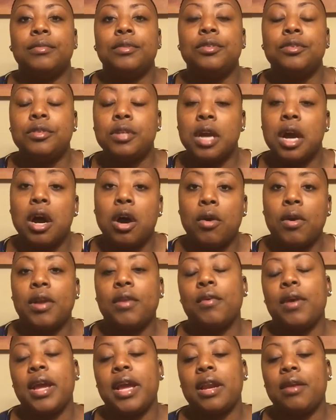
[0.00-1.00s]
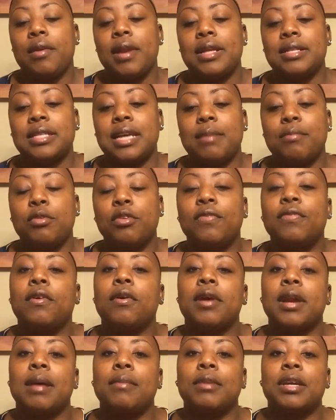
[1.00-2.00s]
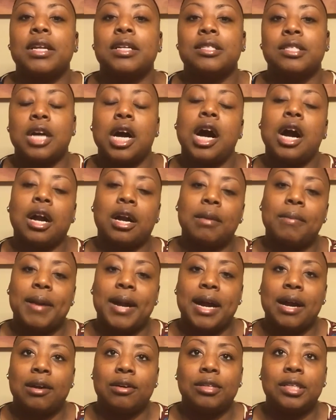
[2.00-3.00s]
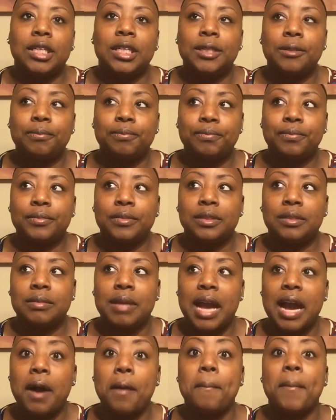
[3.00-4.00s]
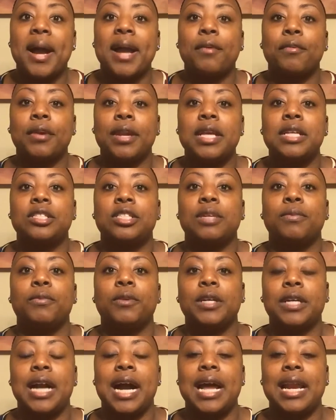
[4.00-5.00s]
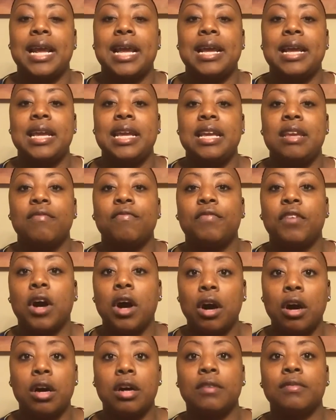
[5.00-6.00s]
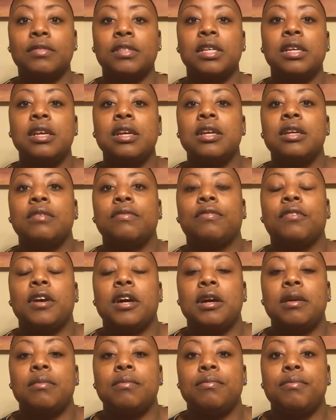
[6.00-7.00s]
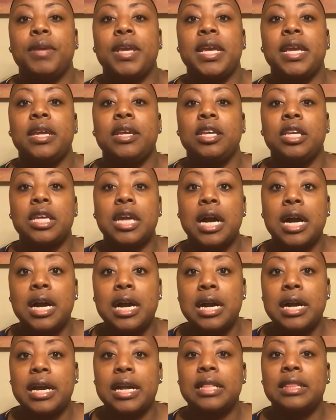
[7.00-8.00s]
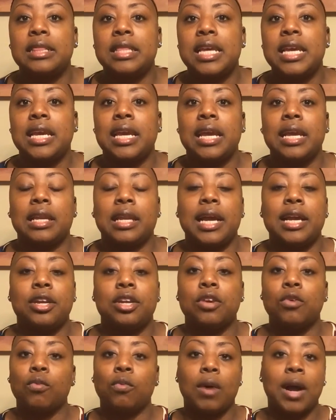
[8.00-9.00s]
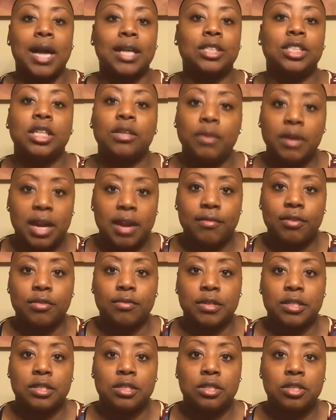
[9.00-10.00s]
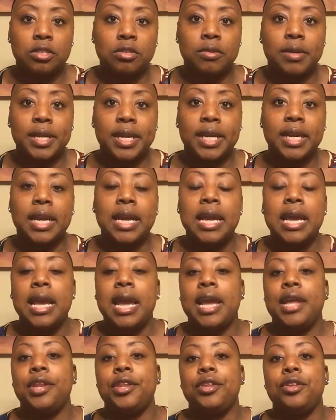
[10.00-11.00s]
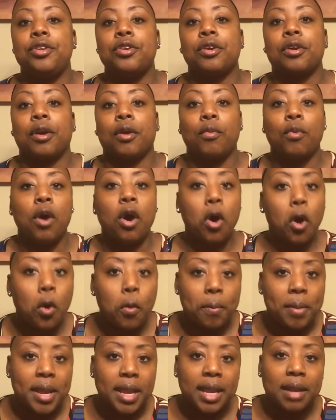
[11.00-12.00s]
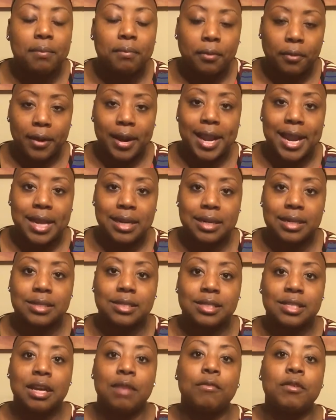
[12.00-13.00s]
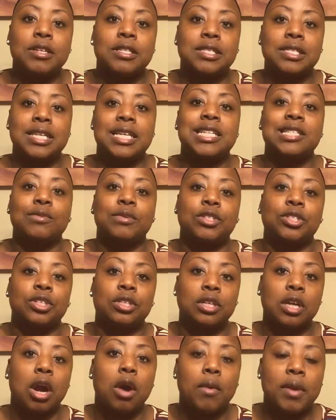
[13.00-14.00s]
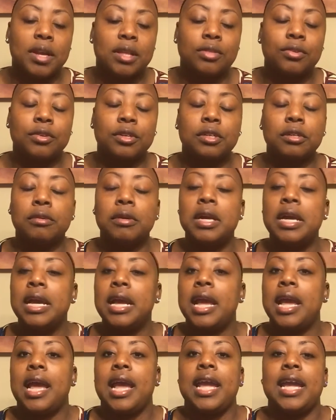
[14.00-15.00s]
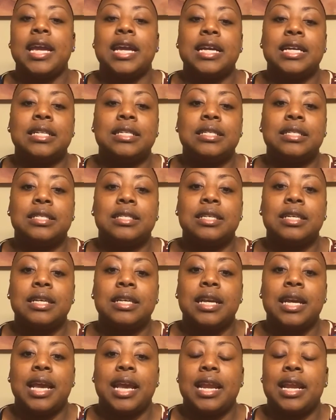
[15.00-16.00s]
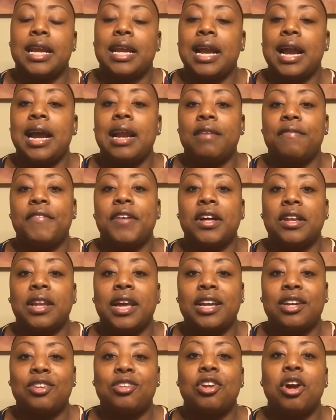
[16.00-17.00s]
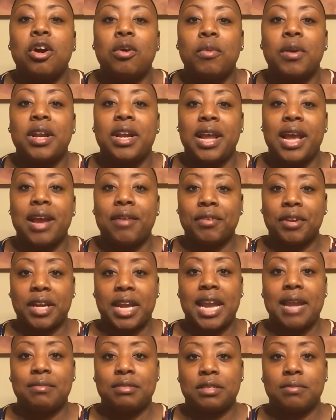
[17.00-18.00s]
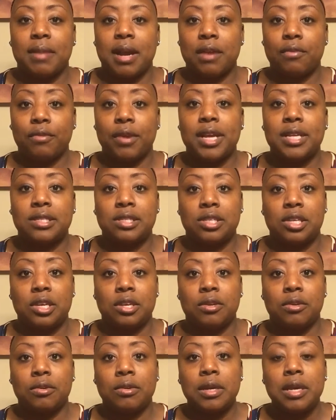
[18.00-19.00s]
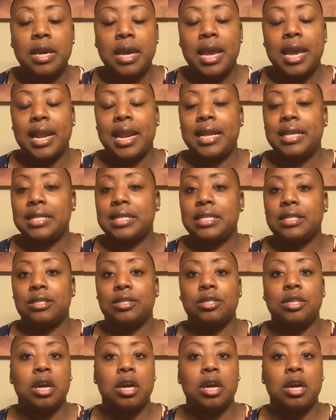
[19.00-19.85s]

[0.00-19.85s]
No. And as I move forward, I'm going to talk about how my relationship with God evolved from being young and thinking like you're watching what everyone's doing and you're hoping and praying that someone sees what you're going through, and and it kind of felt like no one ever came to my rescue. And I didn't